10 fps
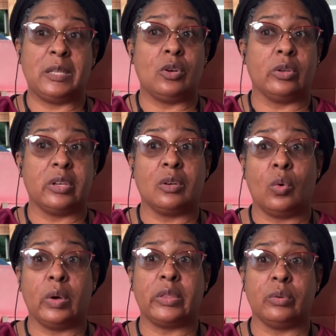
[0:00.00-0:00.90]
or they're
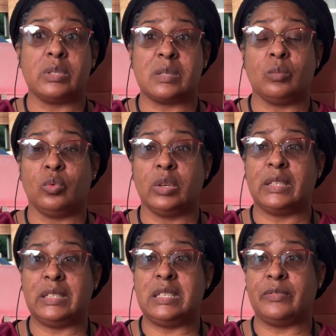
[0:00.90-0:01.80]
going through some
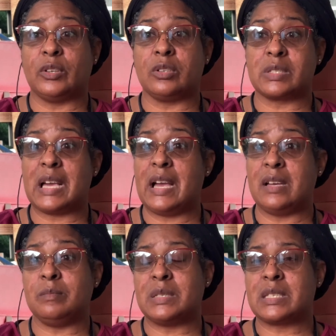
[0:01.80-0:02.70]
really difficult
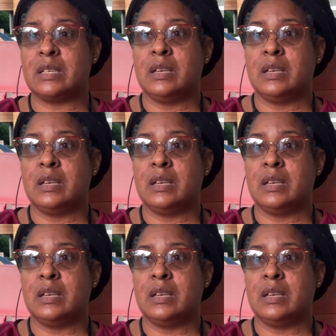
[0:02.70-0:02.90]
times.